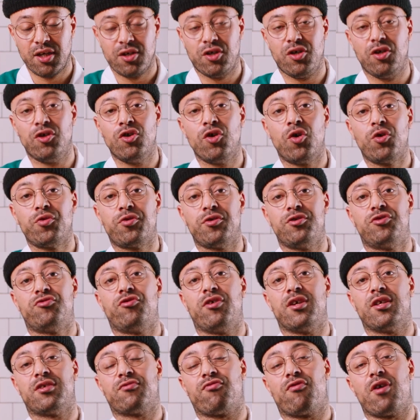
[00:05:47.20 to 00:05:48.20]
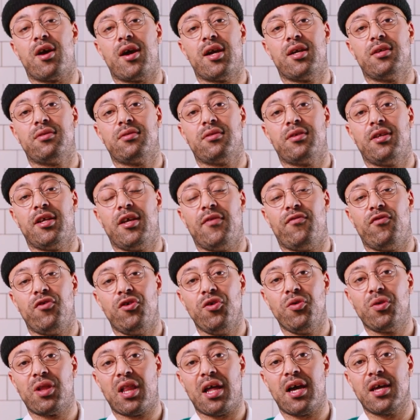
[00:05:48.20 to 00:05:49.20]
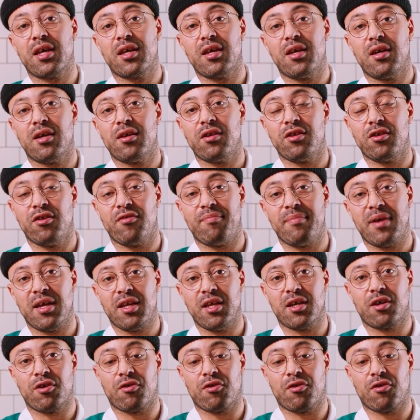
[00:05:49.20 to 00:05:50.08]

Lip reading: You know the drinks, right? If you like it, you've made it